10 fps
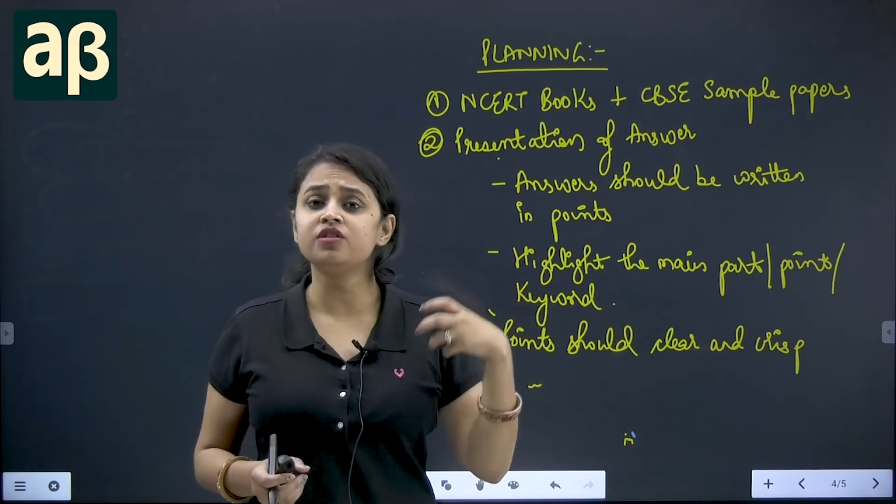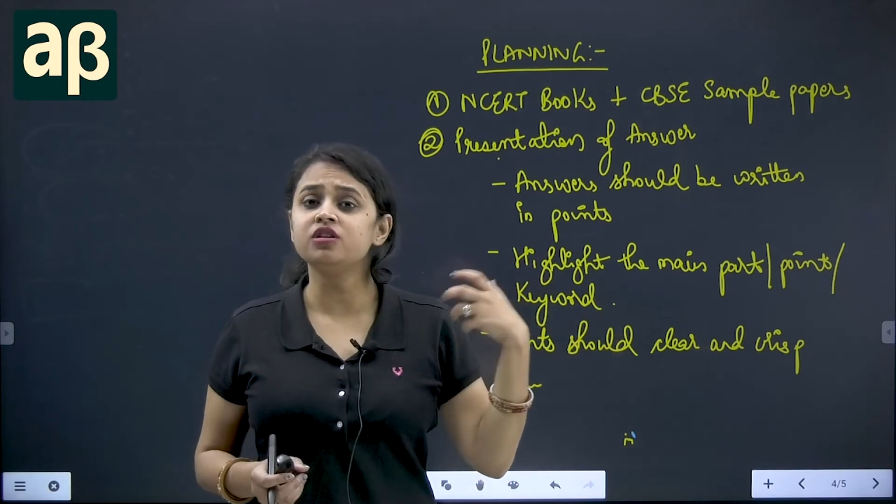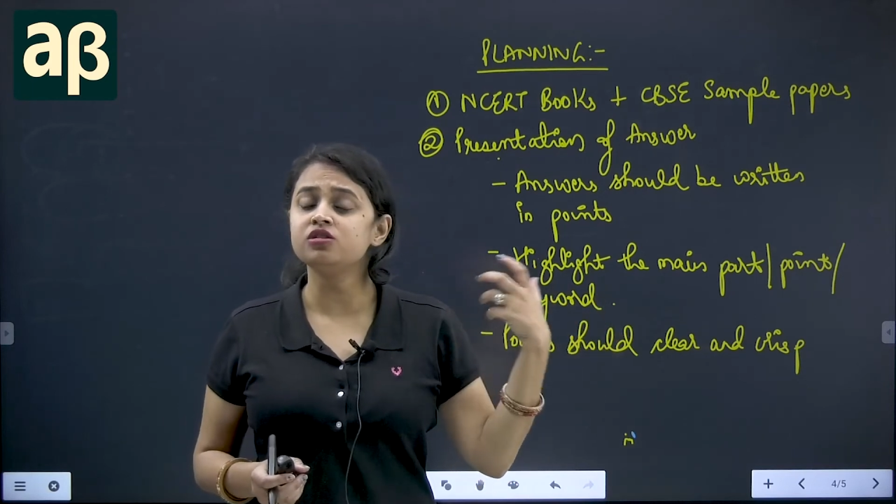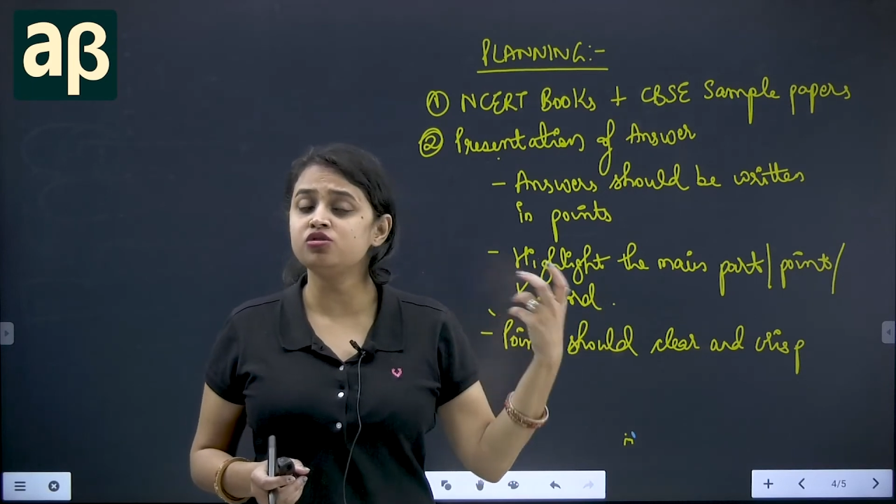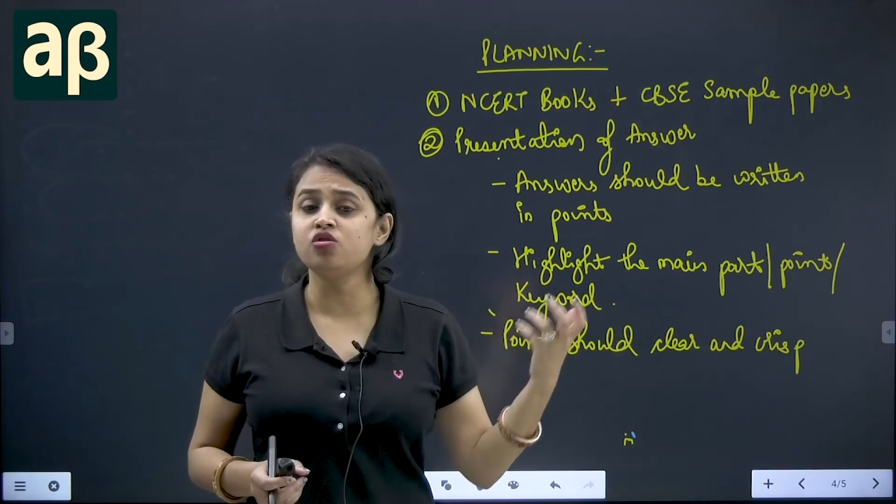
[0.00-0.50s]

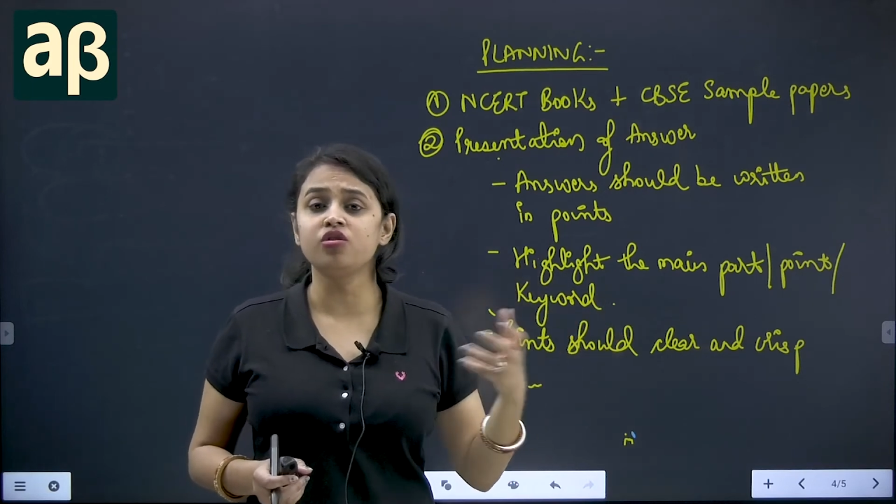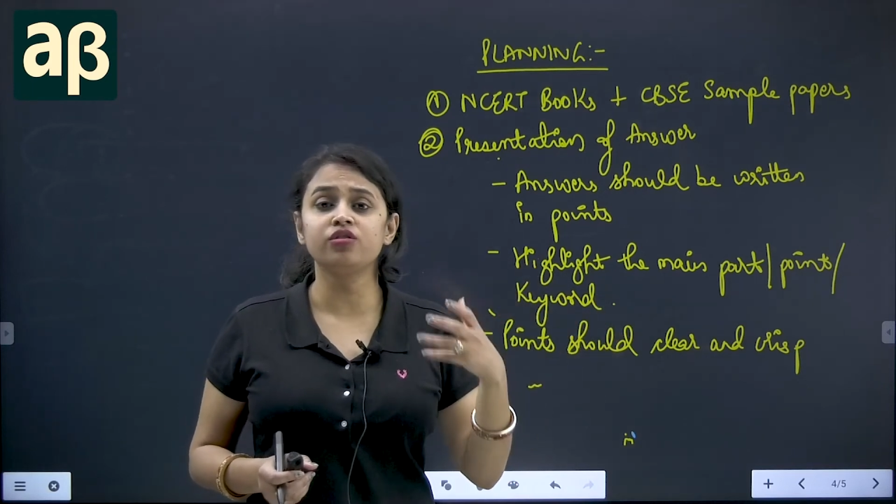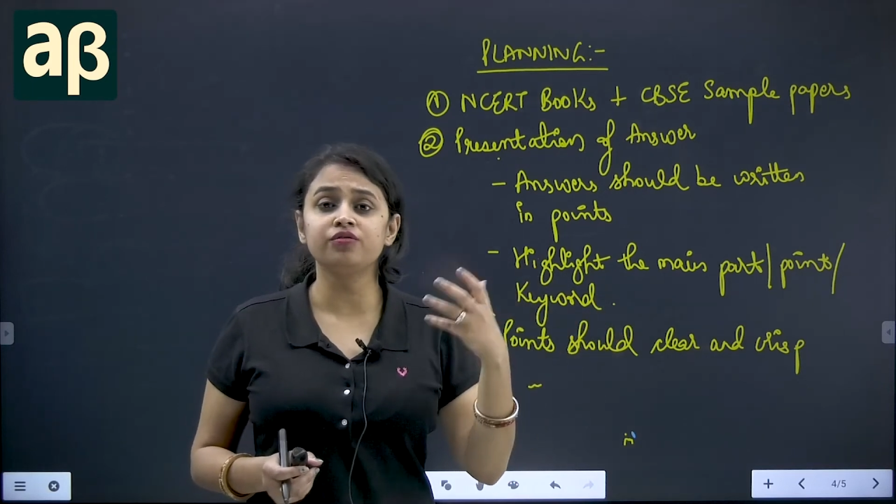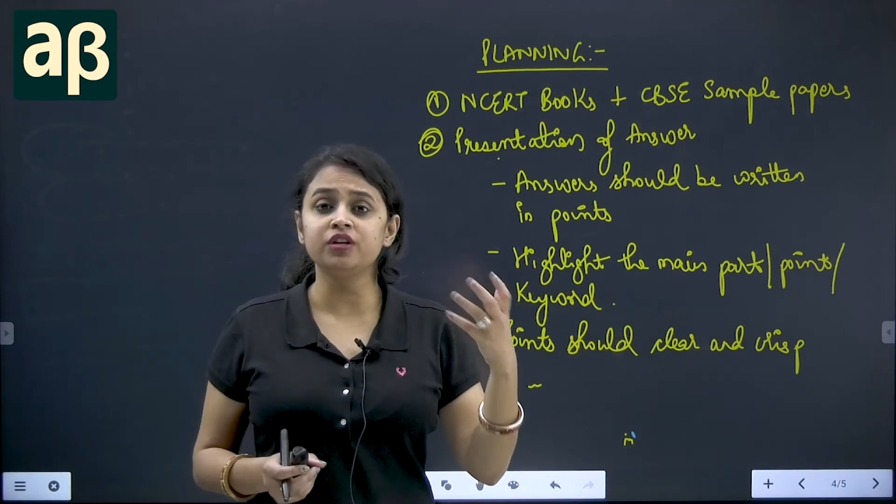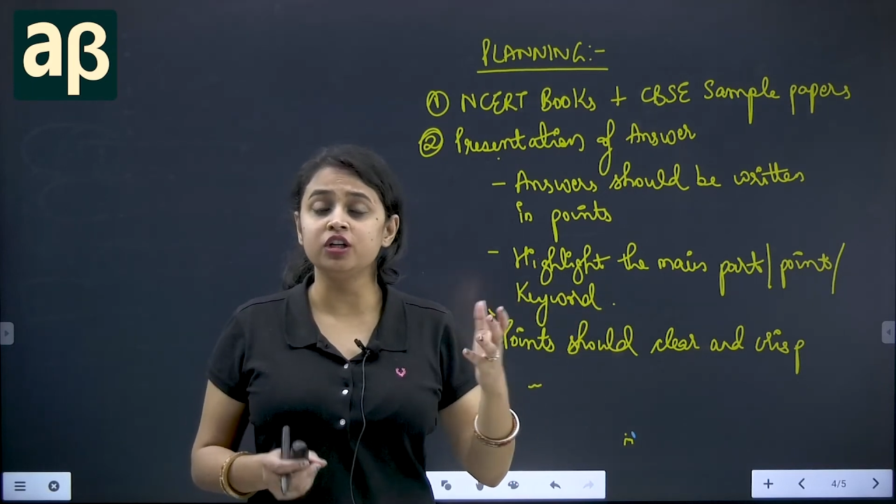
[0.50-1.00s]
first,
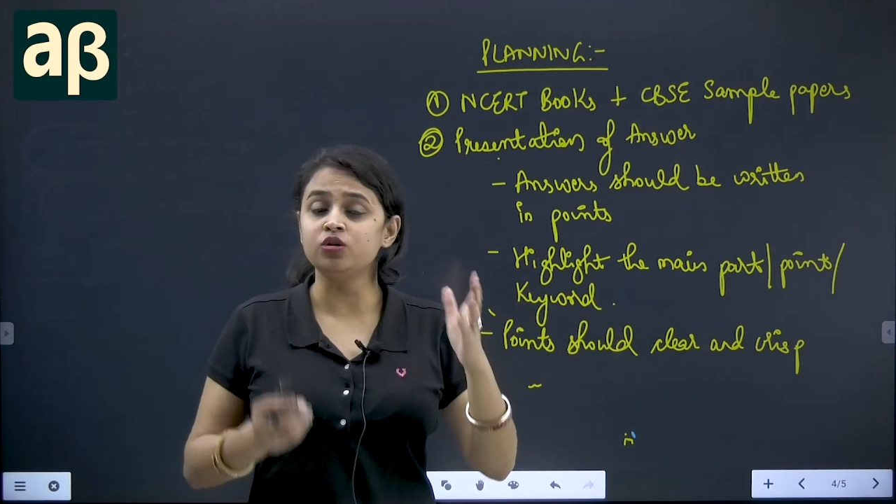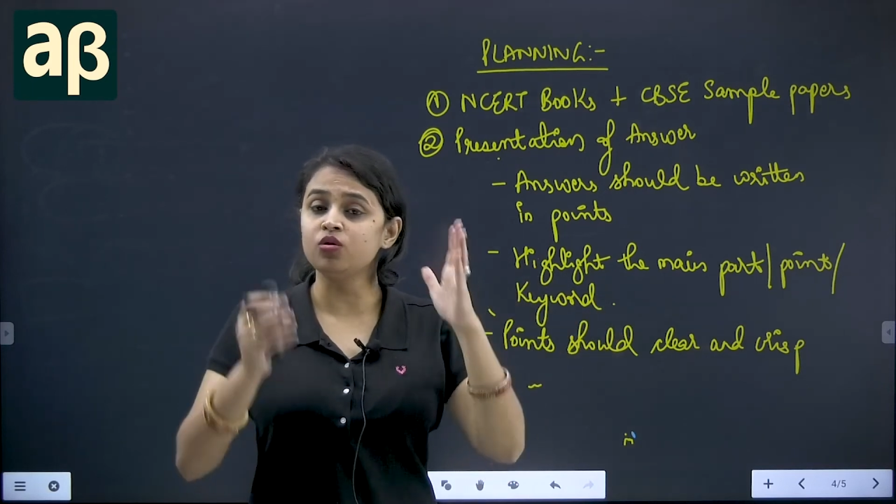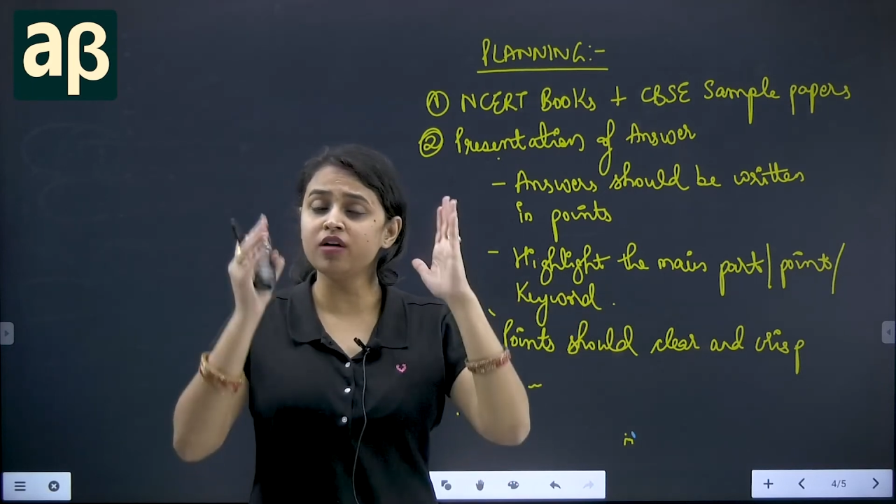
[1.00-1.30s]
geography, eco.